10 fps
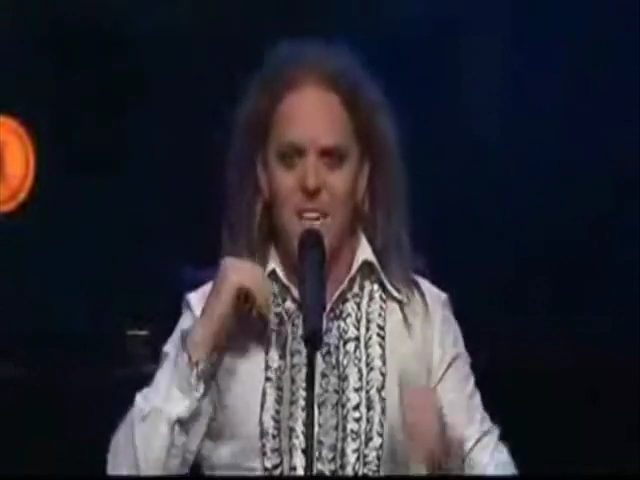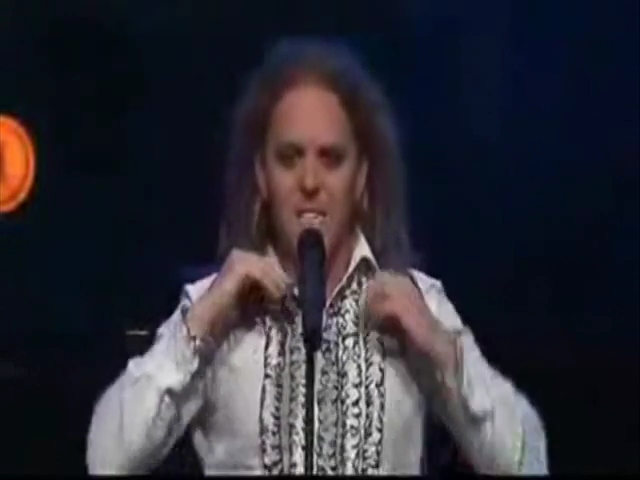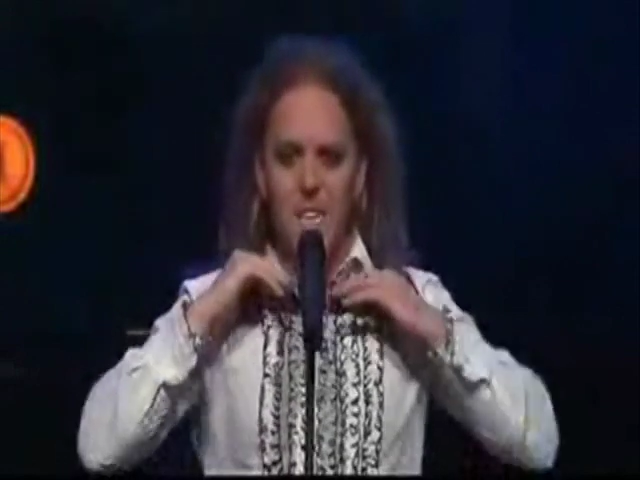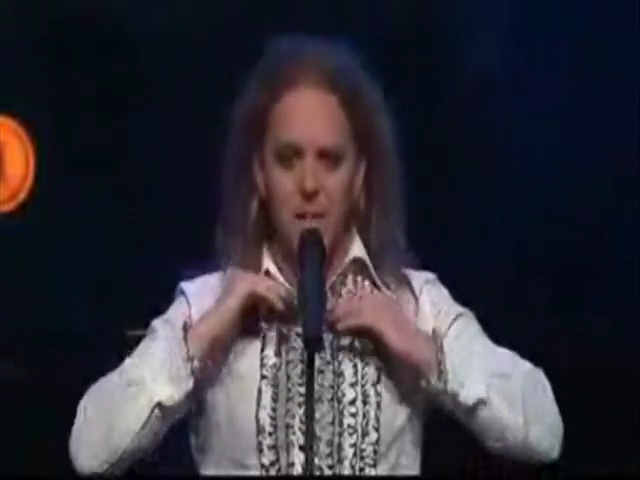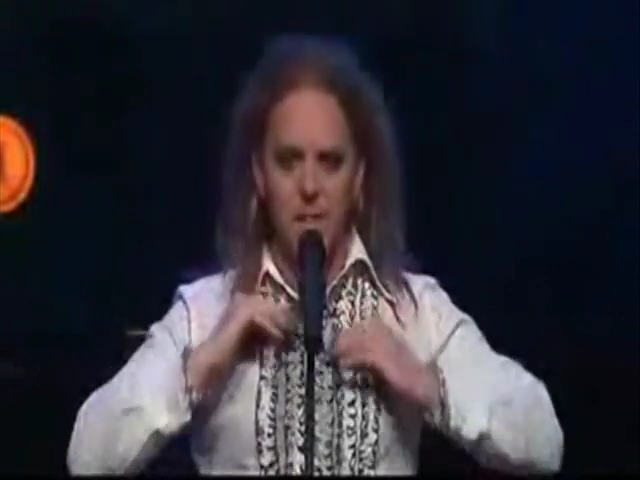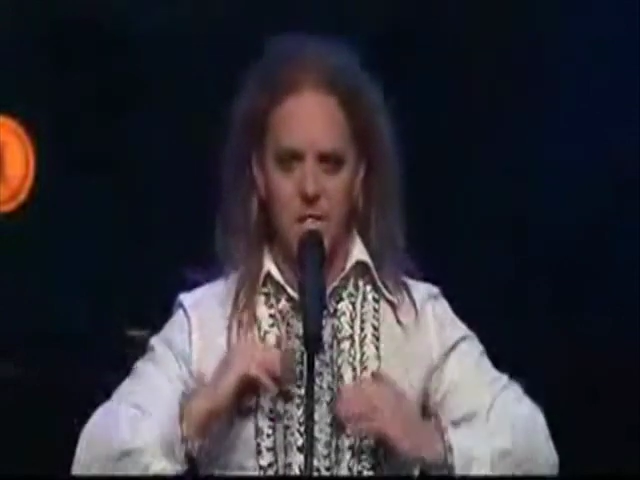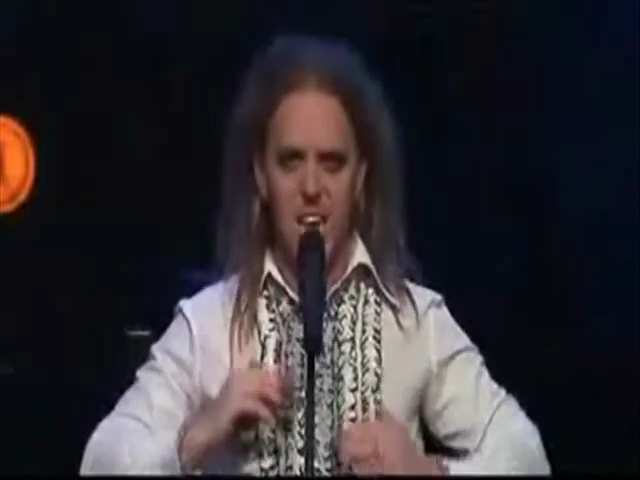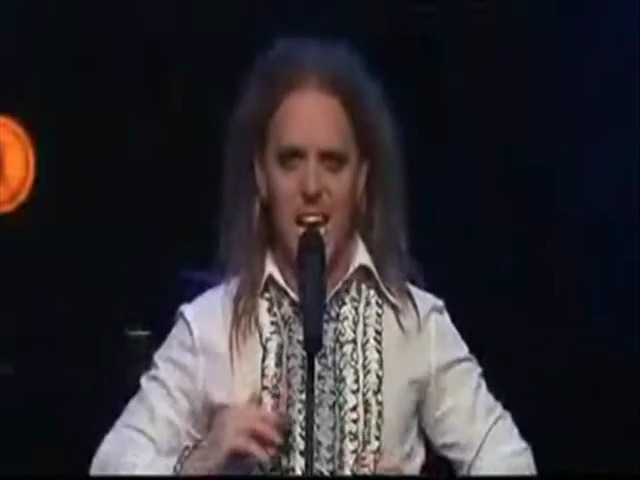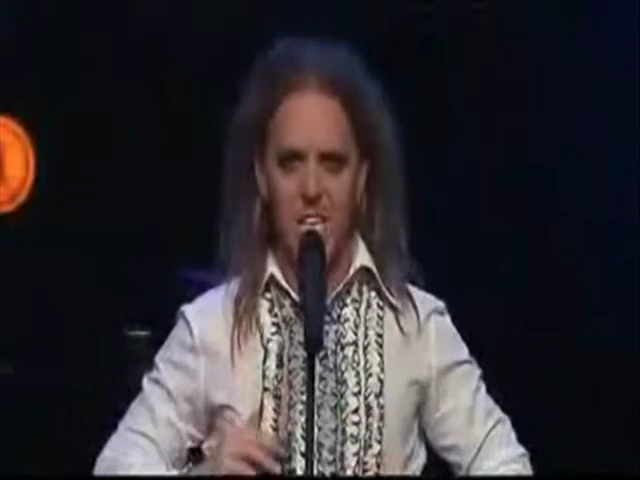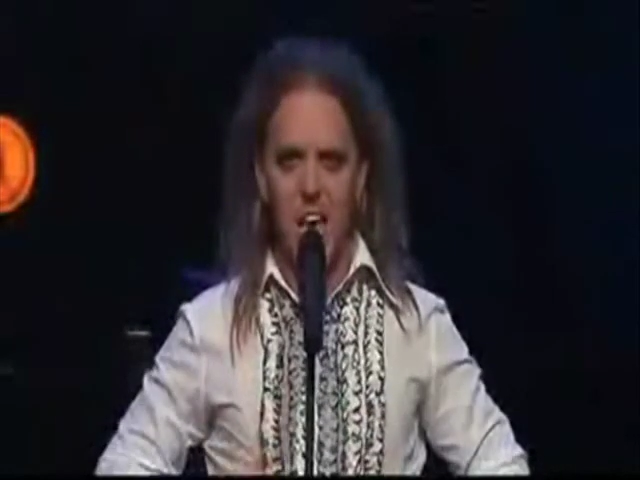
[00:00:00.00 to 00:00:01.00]
and suffers
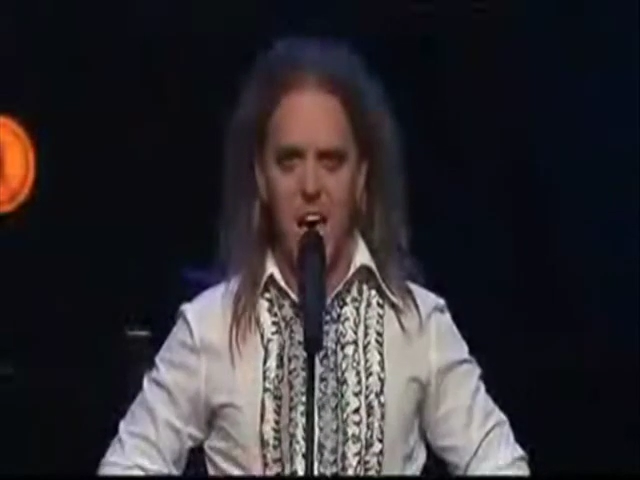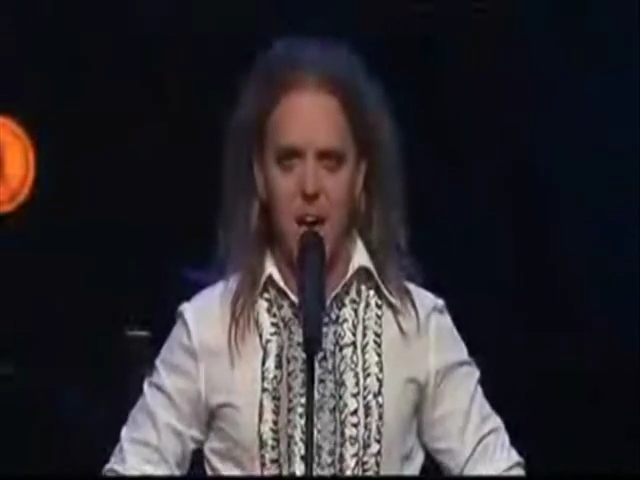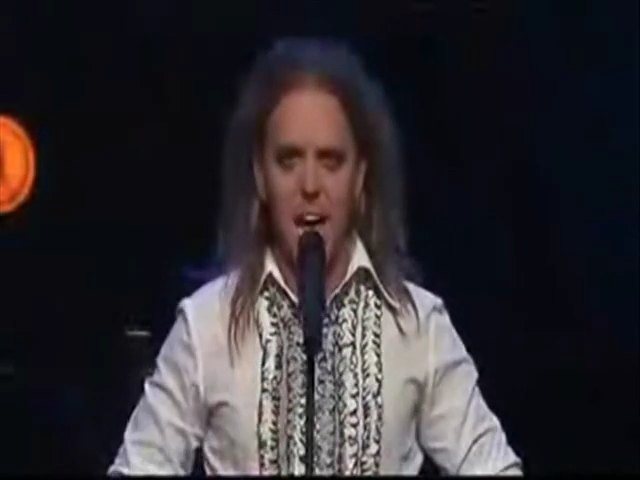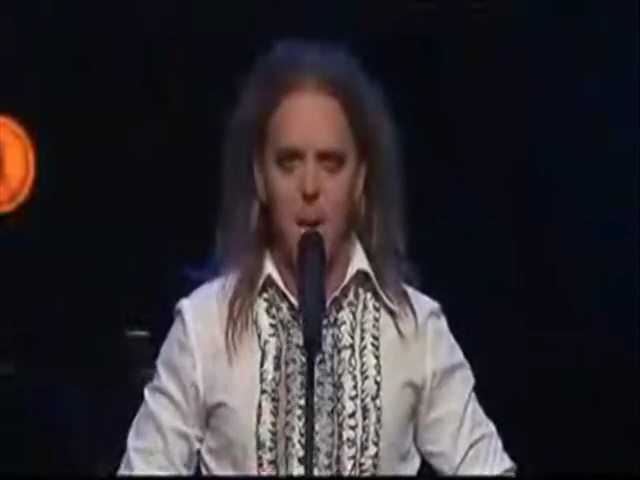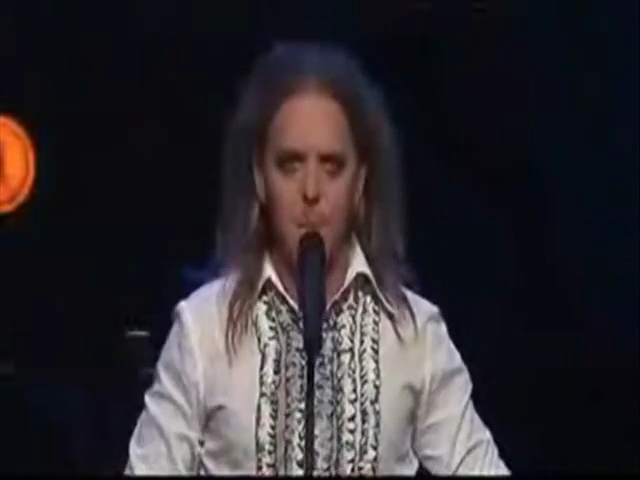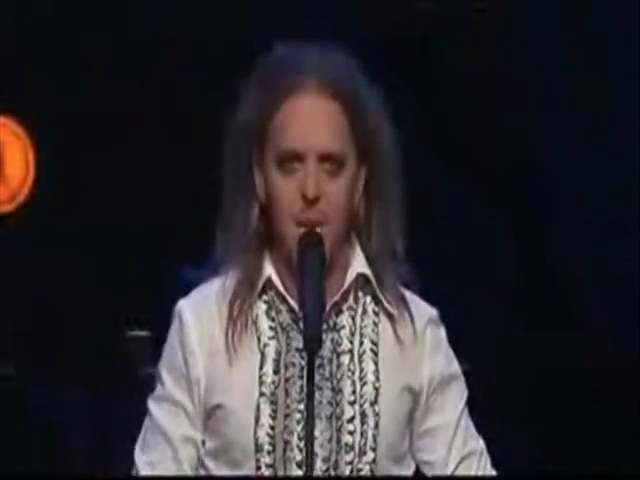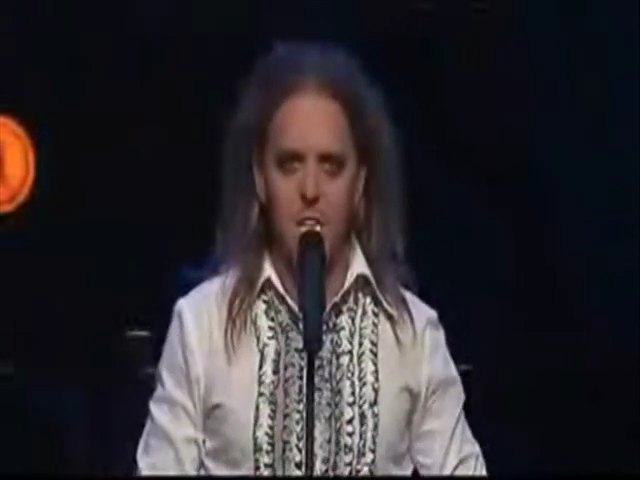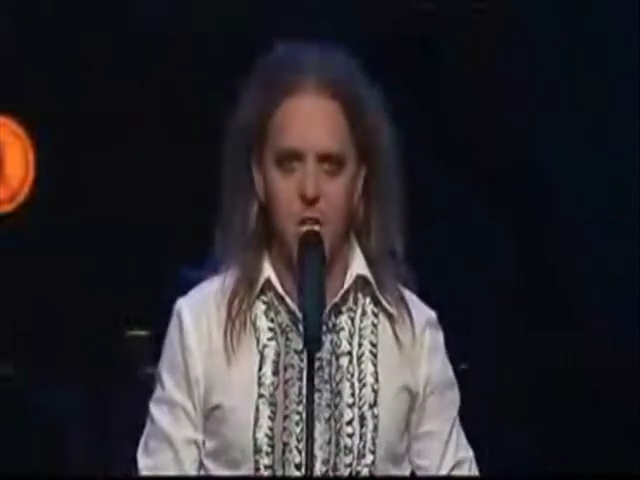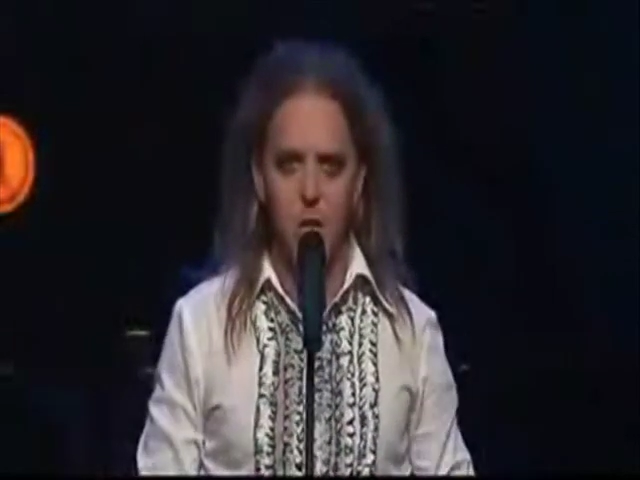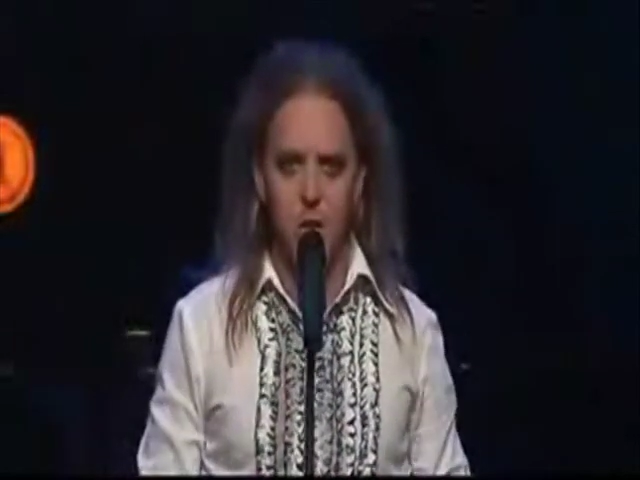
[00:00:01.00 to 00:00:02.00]
neck down
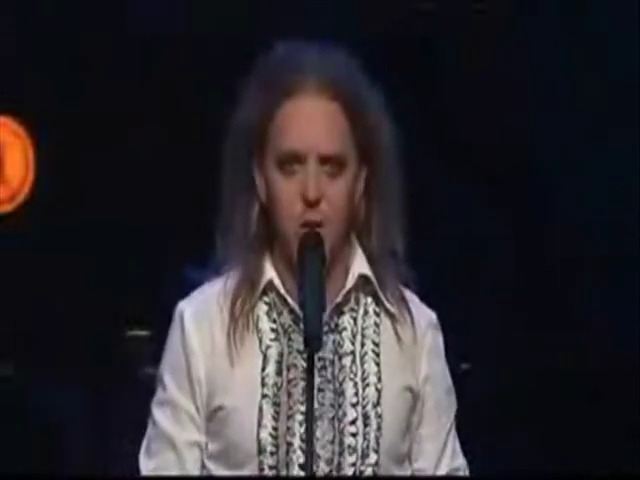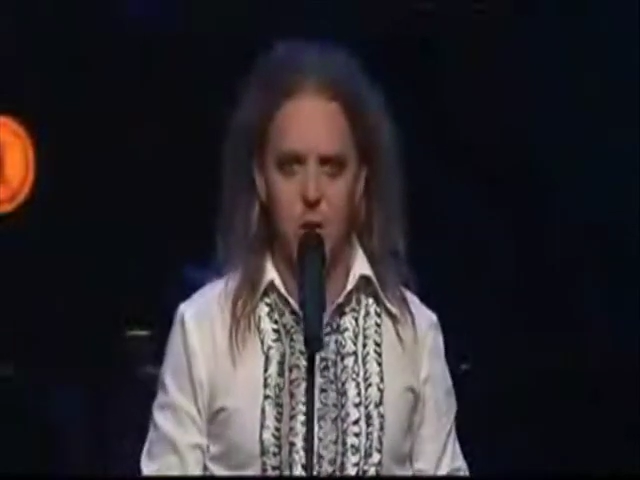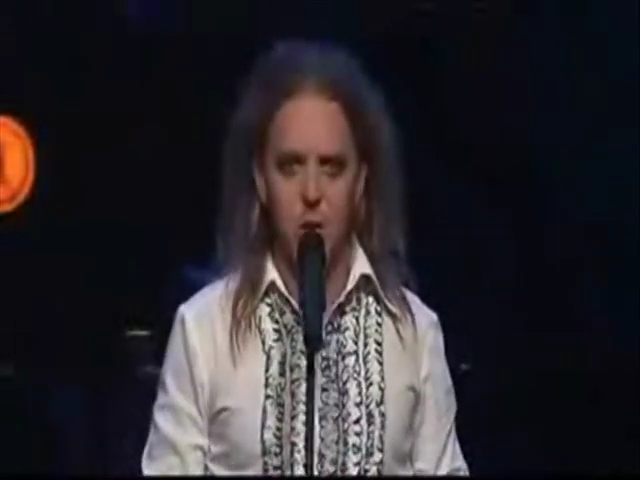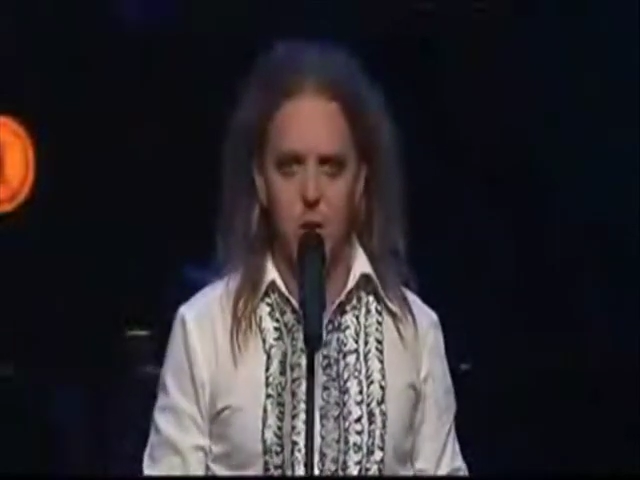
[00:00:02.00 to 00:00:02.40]
alopecia.